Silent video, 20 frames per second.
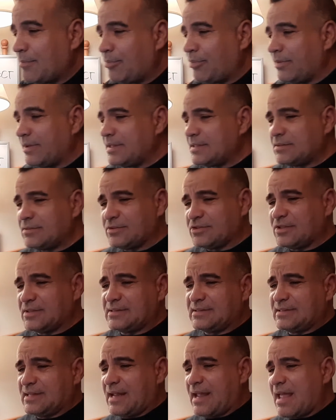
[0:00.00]
the police will
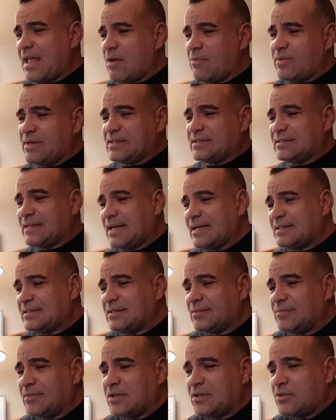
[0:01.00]
just say, we assigned
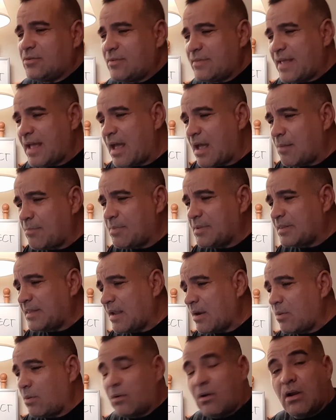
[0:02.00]
someone to do that, but
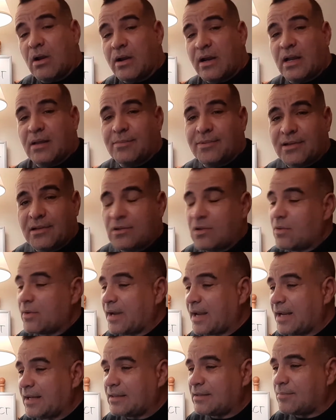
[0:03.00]
they were unable to
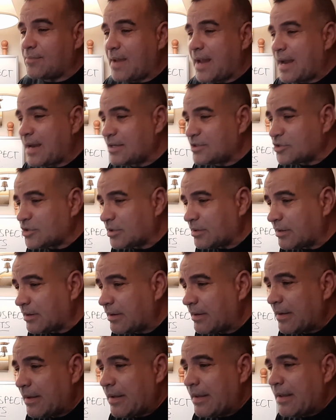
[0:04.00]
locate the manager.
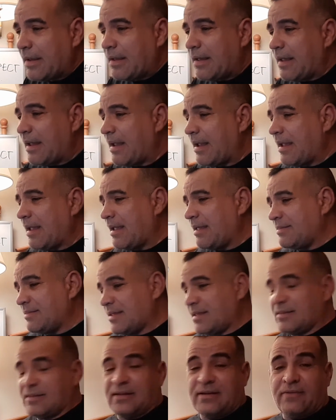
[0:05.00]
And
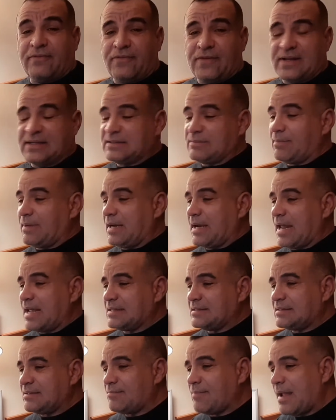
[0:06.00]
then the defense might
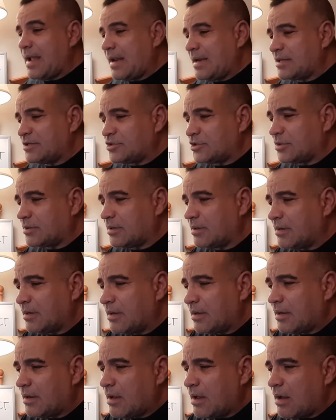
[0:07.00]
ask the manager,
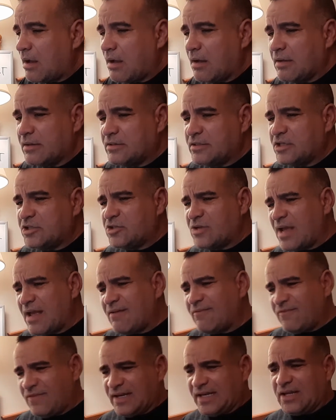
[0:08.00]
did you
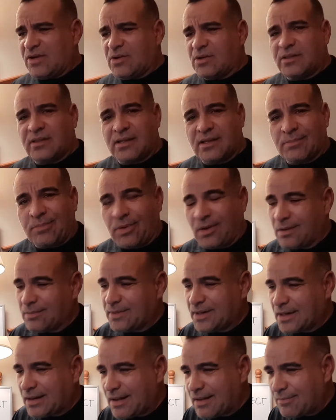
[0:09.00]
have video at the
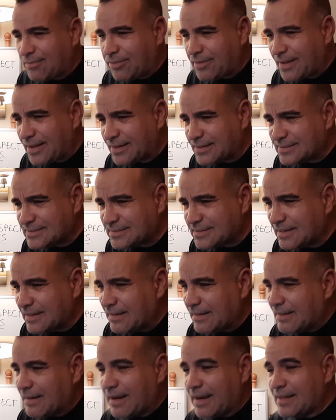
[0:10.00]
apartment complex?
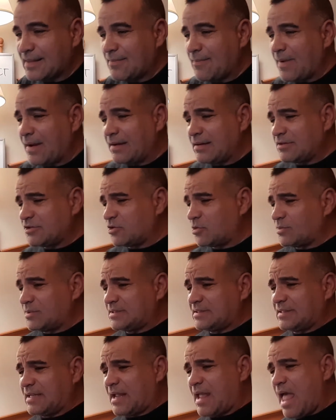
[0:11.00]
And the manager will
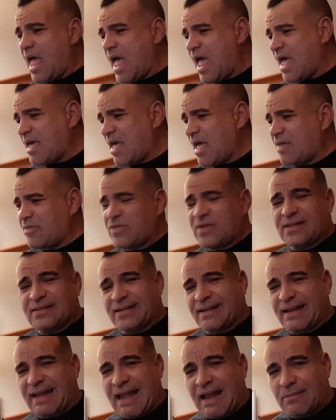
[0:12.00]
say, I think
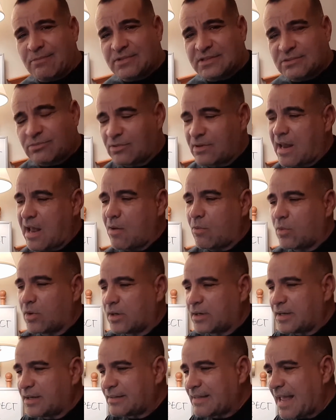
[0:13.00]
the cameras were not
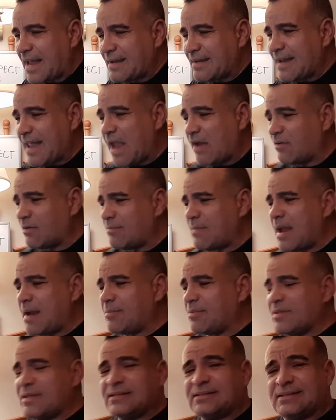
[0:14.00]
working that day.
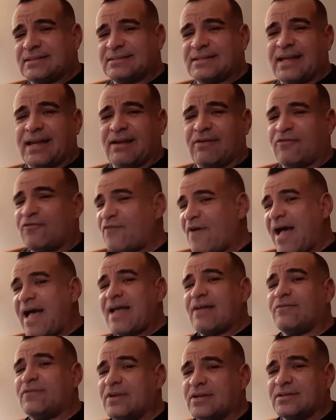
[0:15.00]
Remember, this is like
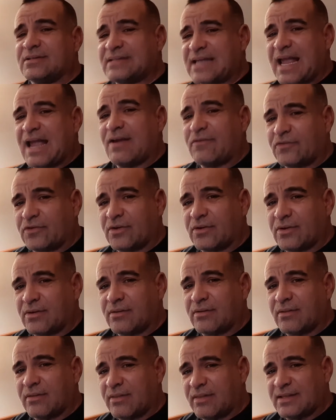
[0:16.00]
5 years
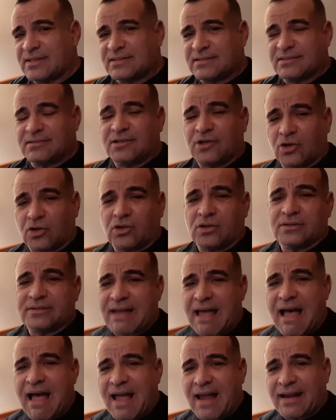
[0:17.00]
after this girl
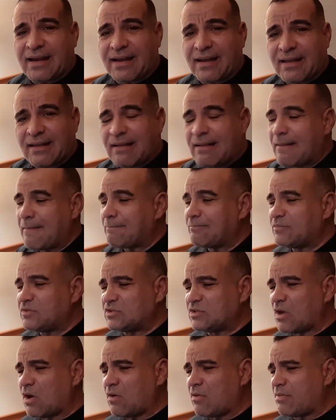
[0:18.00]
died.
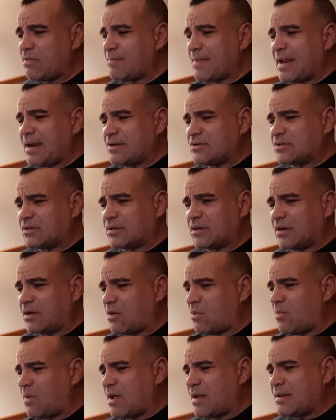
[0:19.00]
So the manager can
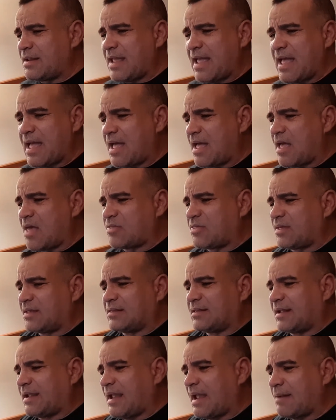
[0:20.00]
go, I think
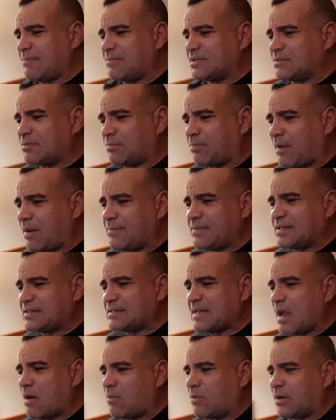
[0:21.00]
the cameras were probably just
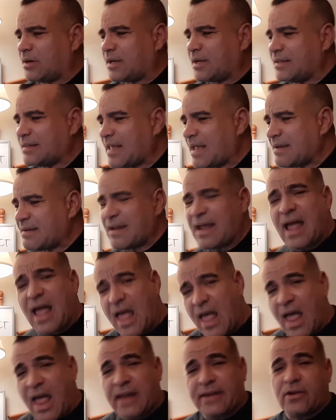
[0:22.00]
not working that day.
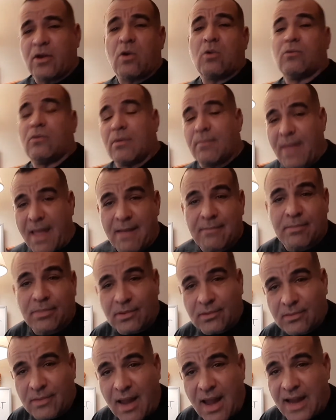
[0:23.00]
I don't
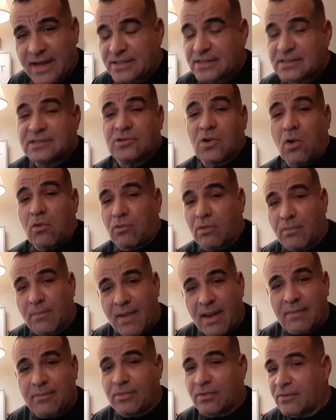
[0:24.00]
remember. I just don't
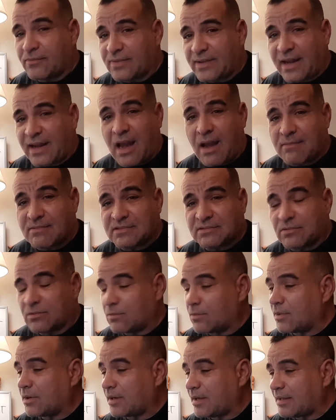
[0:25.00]
remember if the cameras were
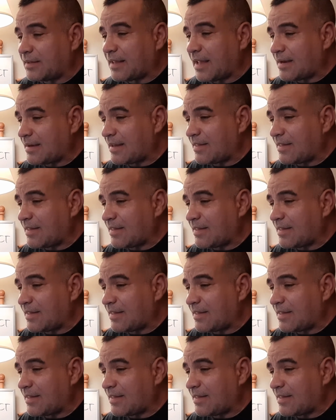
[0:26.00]
working that